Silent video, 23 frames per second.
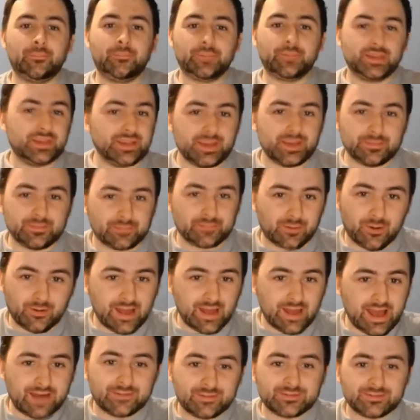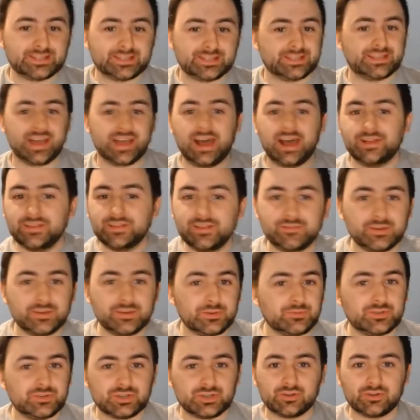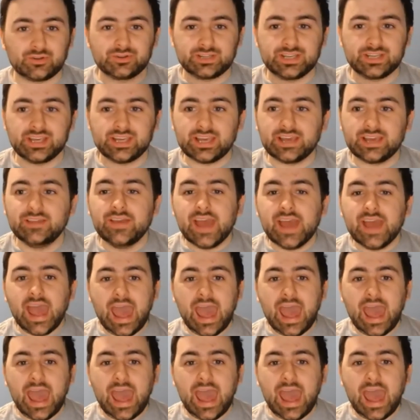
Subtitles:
he, him pronouns, I live in New Jersey,